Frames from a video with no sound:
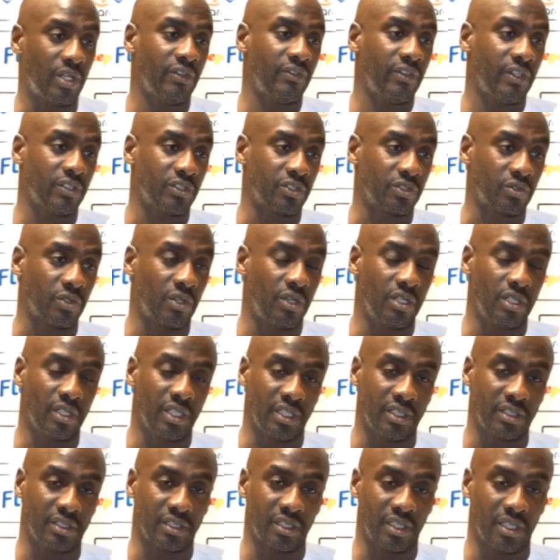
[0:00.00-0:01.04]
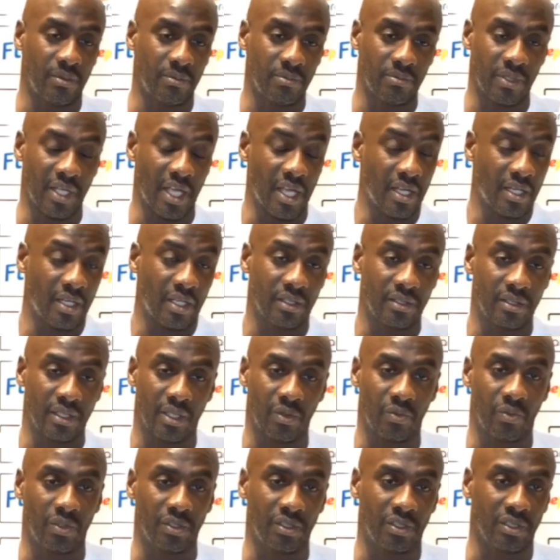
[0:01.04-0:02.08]
are very, very strong, and
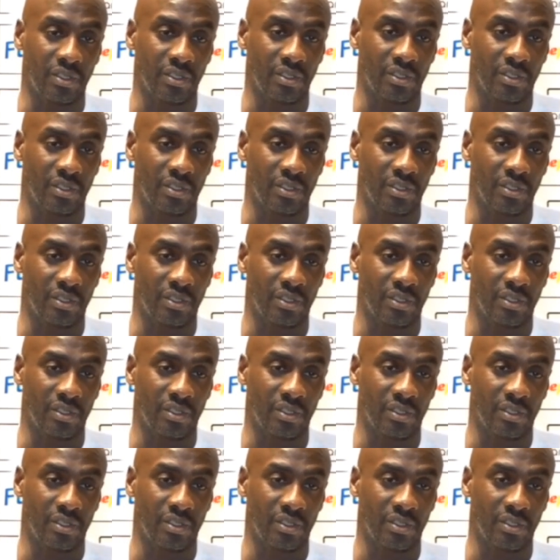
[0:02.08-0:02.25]
I want